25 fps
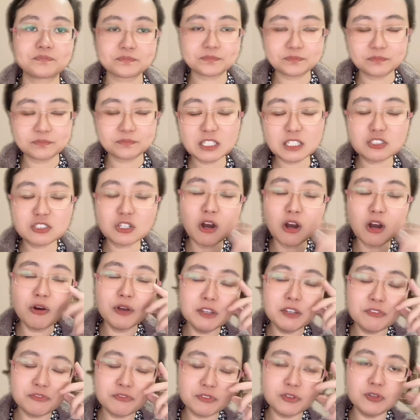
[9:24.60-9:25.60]
So
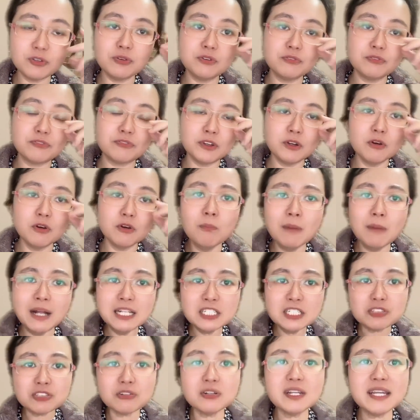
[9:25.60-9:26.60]
if you feel
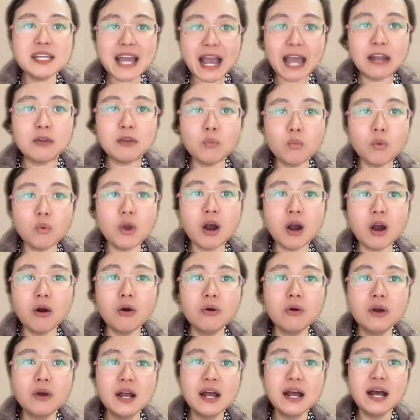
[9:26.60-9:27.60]
mentally
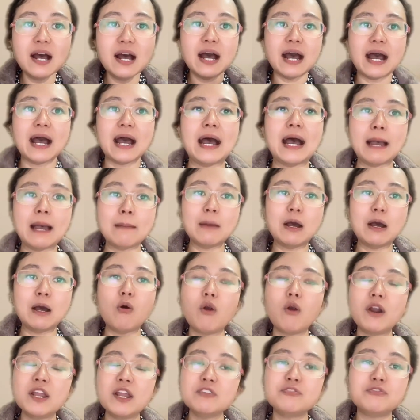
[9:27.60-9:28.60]
unwell,
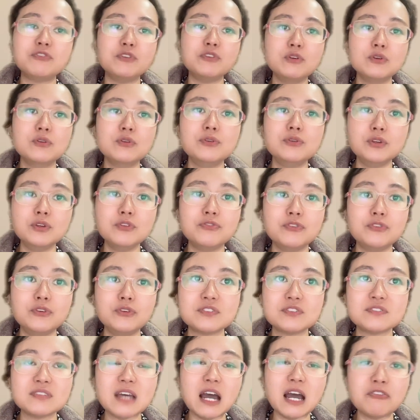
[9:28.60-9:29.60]
or if
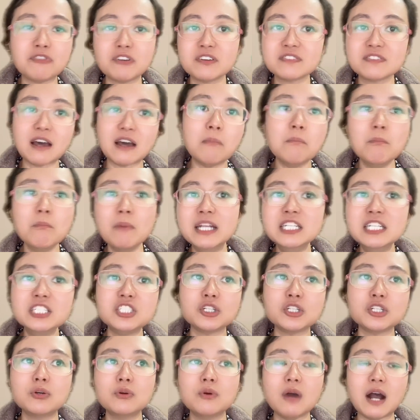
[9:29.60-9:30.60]
you suffer some
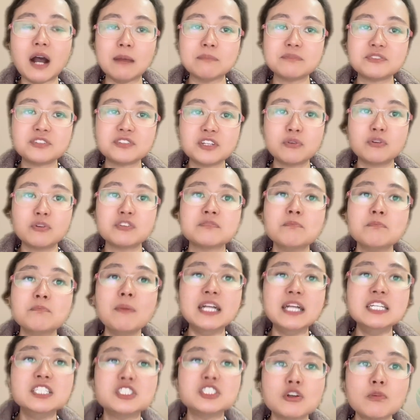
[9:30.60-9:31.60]
serious
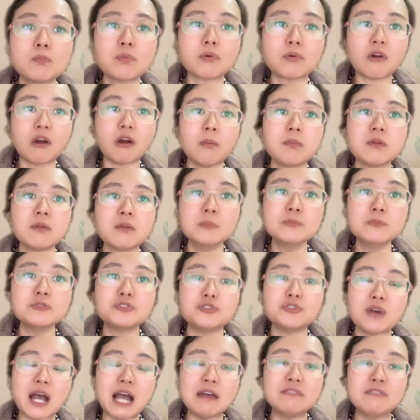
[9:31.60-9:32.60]
mental
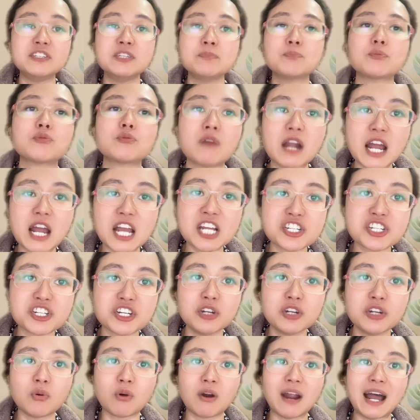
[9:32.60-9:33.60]
problems, you have
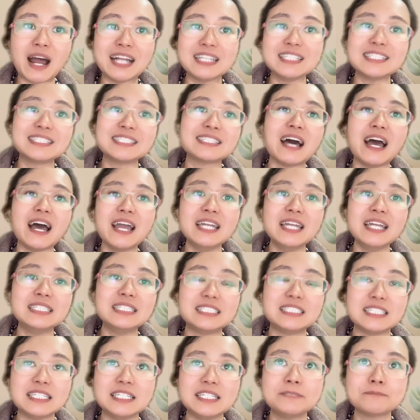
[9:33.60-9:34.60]
depression or
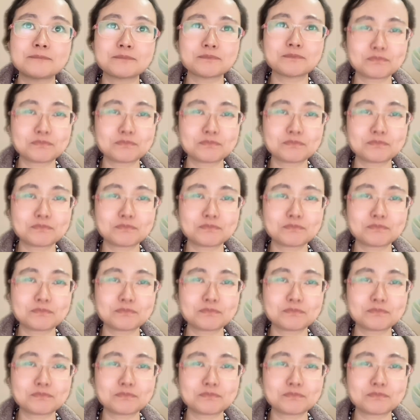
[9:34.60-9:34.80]
anxiety,